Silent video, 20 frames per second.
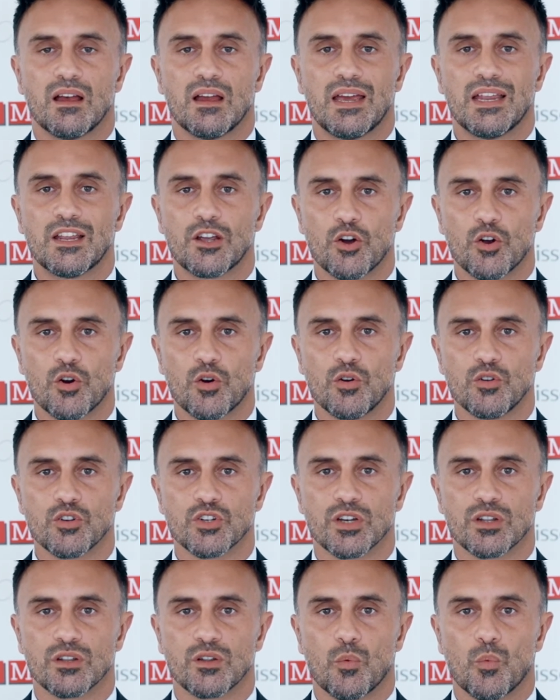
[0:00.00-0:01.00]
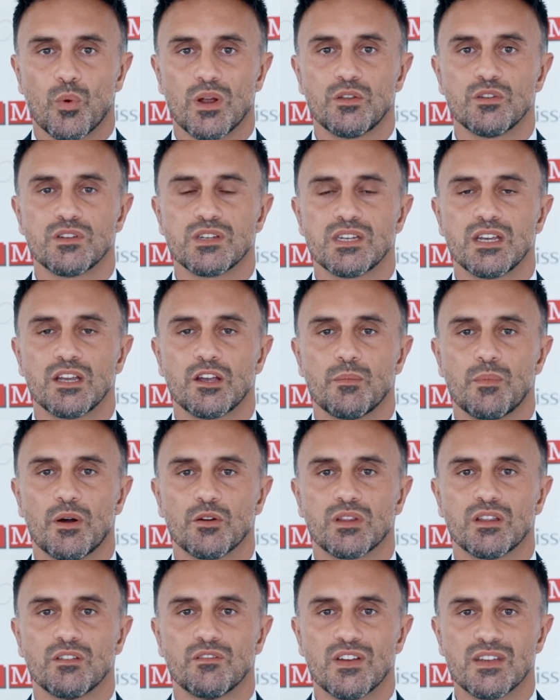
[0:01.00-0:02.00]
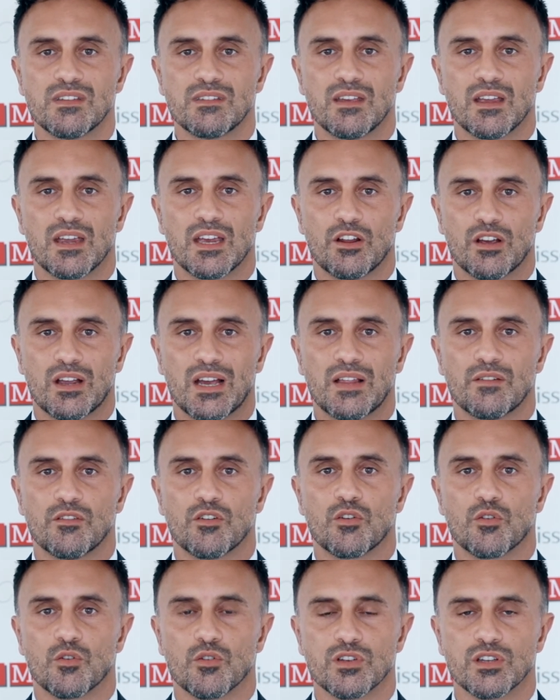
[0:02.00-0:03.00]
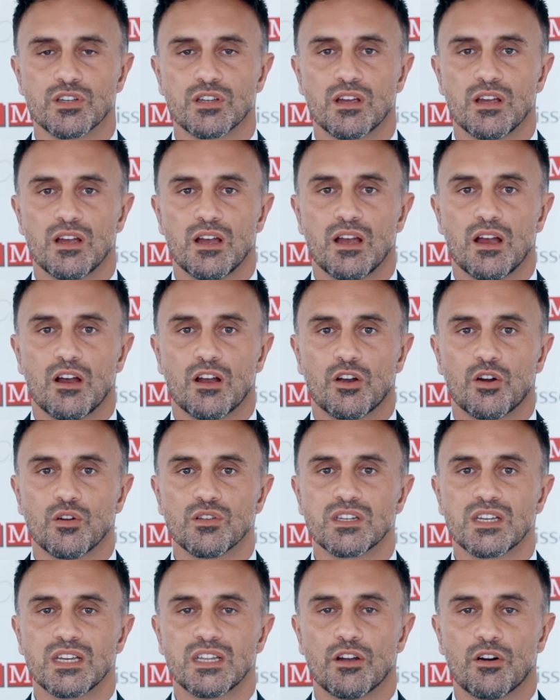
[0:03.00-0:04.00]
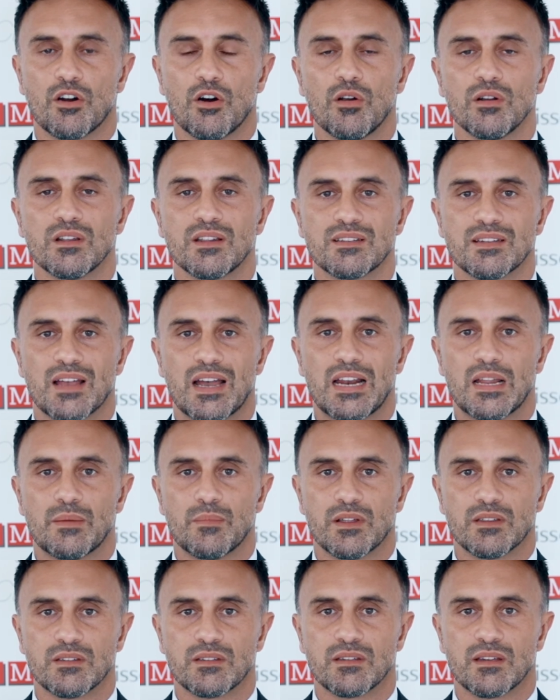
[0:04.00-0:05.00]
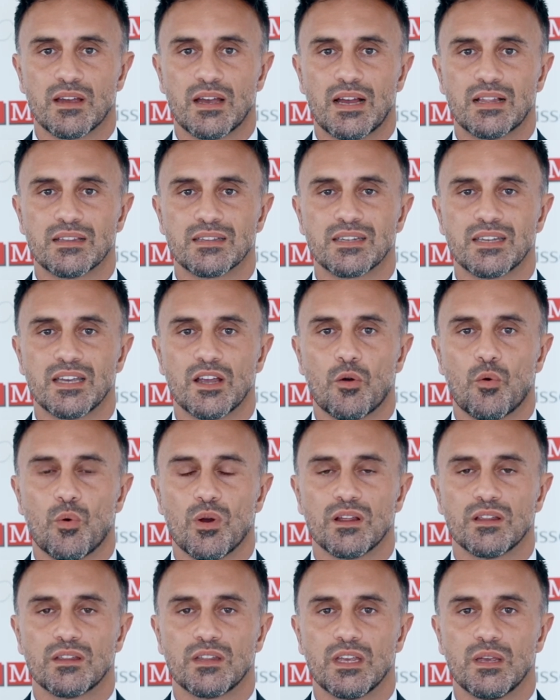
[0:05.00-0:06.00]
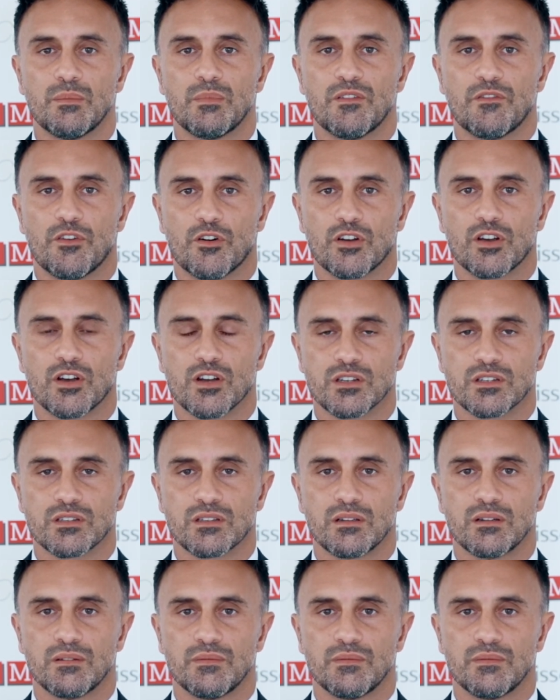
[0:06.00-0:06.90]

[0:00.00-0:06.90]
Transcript: In conclusion, when you think about investing in a Cadaver course, consider all these elements and think quality before cost.